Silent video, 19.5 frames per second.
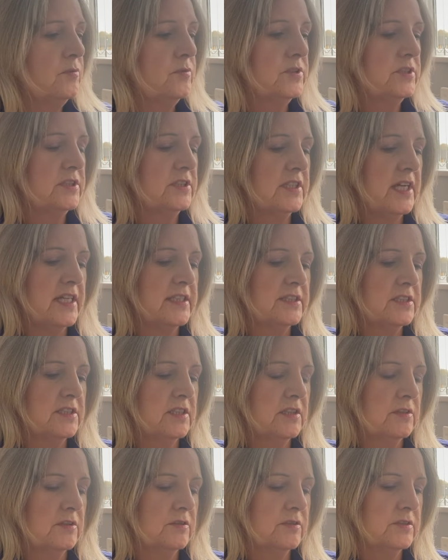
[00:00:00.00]
was Estee
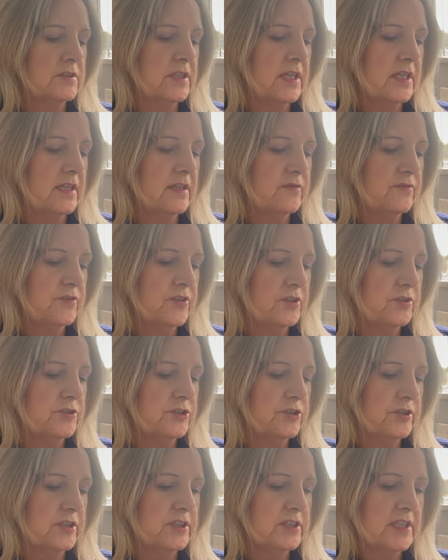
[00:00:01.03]
Lauder
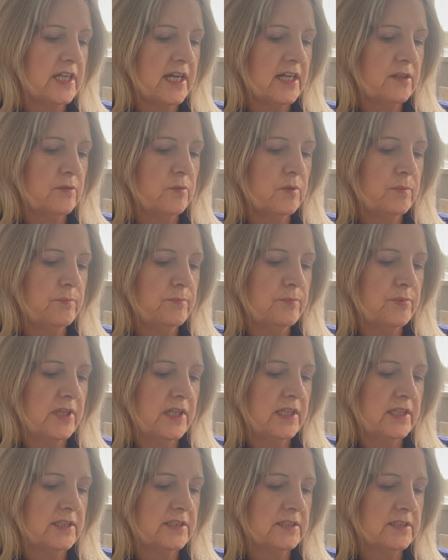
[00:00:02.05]
Futurist Aqua
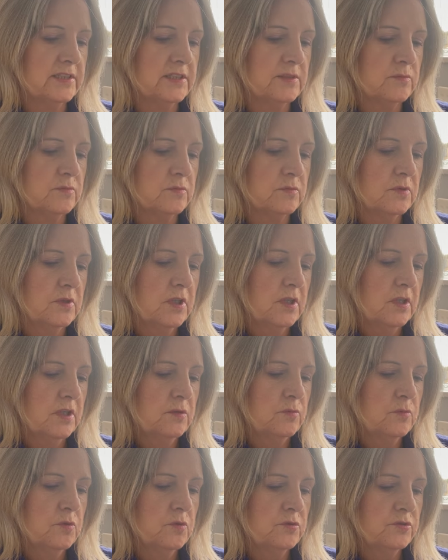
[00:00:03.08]
Brilliance
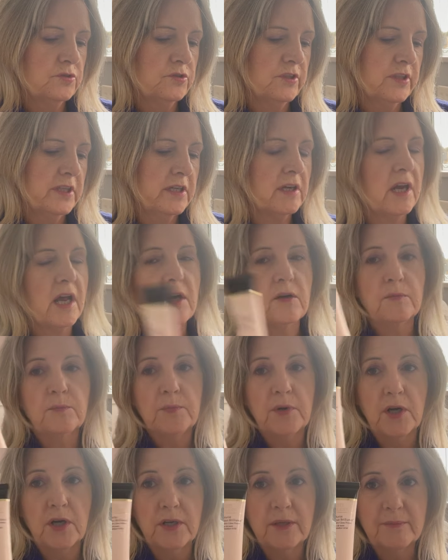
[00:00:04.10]
Watery Glow
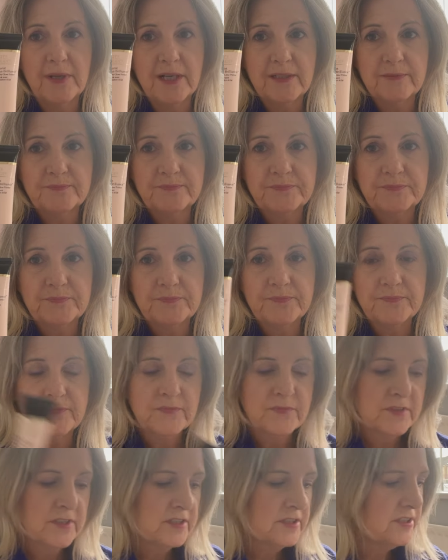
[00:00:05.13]
Primer
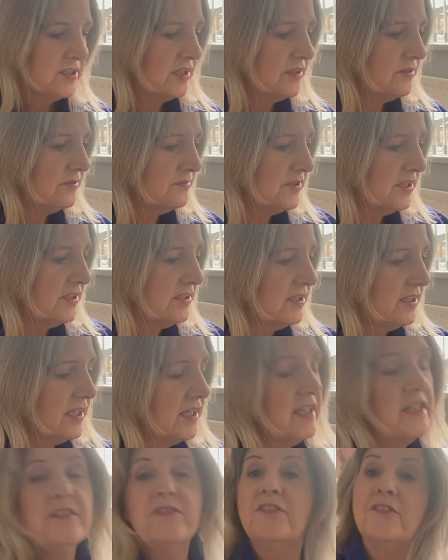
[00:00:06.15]
so
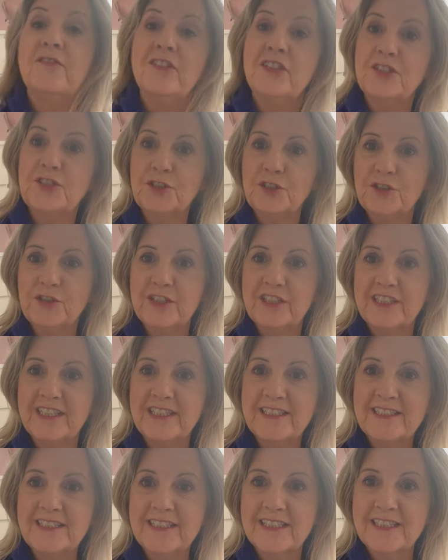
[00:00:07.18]
if you've enjoyed
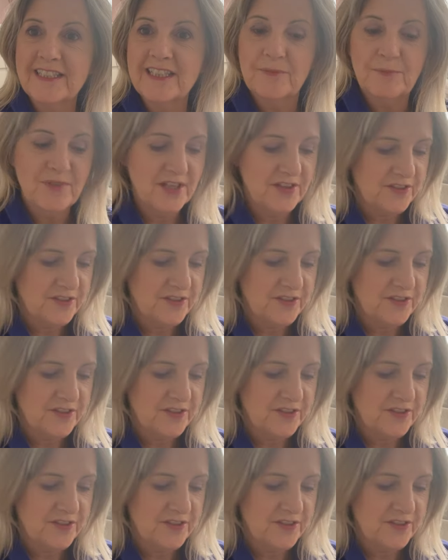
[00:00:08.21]
it give me a